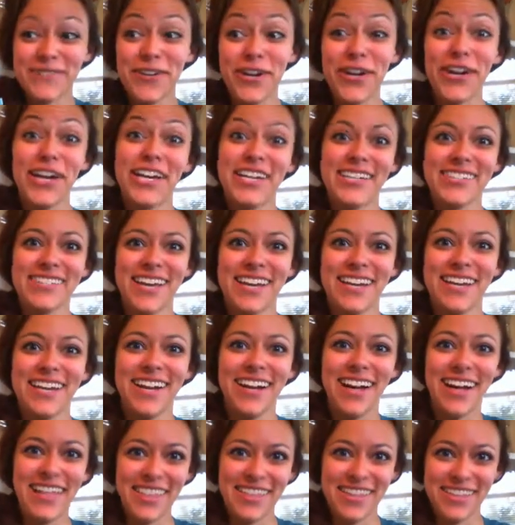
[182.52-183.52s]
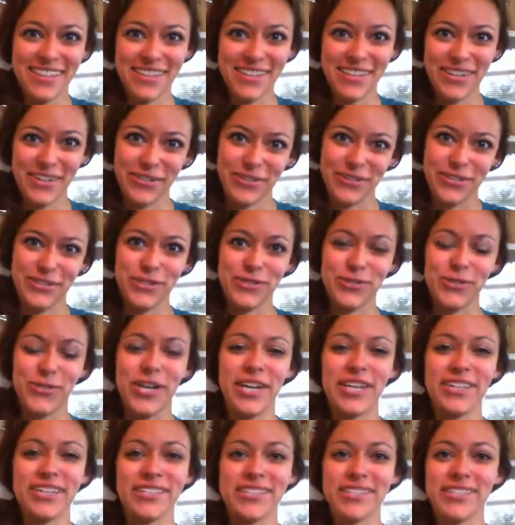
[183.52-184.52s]
very exciting. I think that you'll enjoy
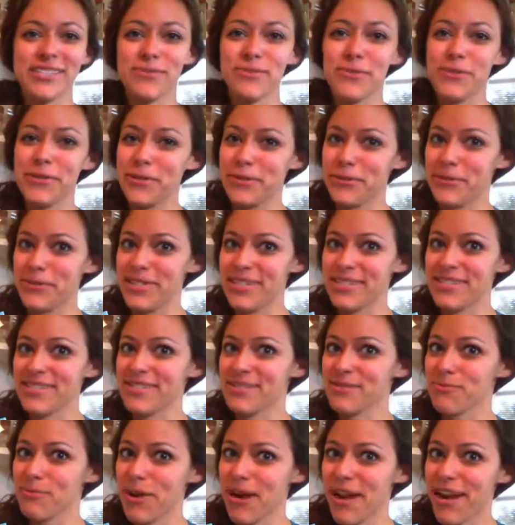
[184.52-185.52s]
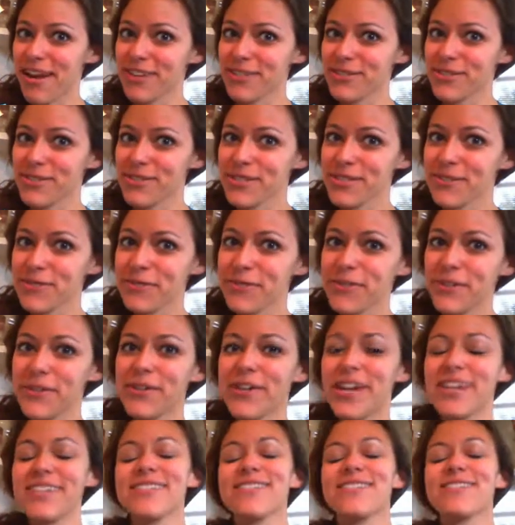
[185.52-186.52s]
it. This is one of the reasons why I chose it for you
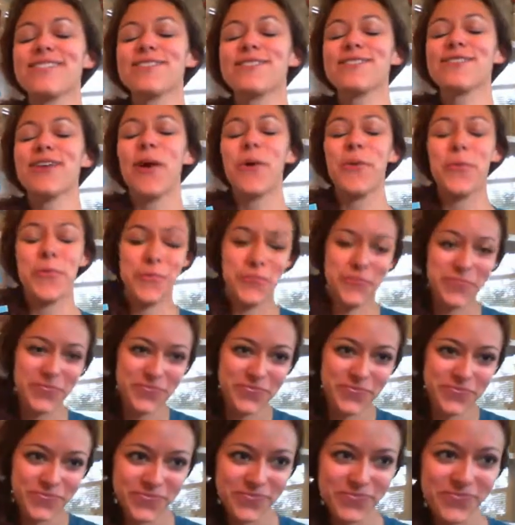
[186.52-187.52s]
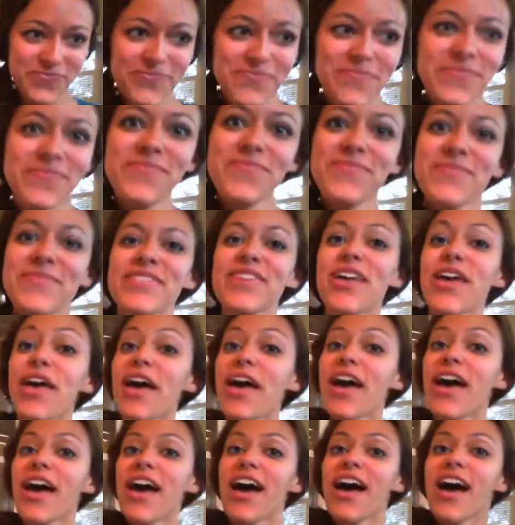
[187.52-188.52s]
guys. So,
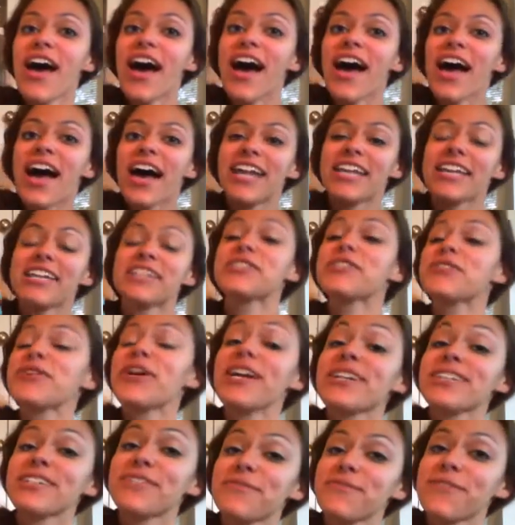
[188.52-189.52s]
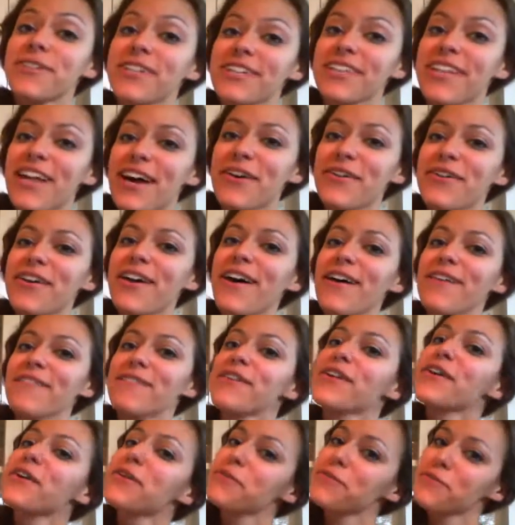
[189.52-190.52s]
an interactive read aloud
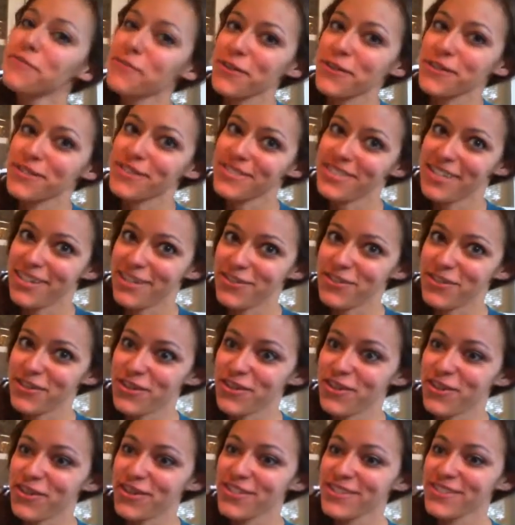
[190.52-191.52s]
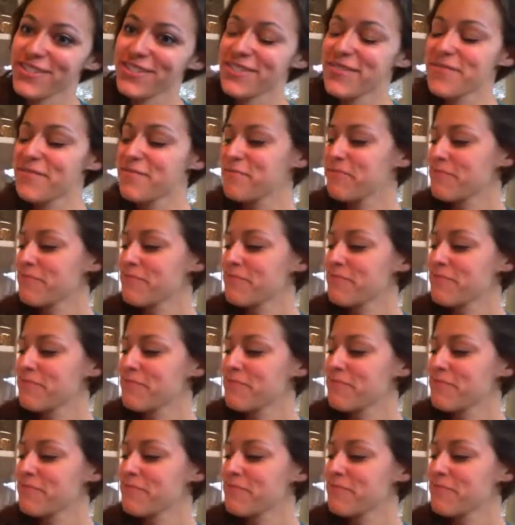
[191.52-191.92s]
of First Day Jitters.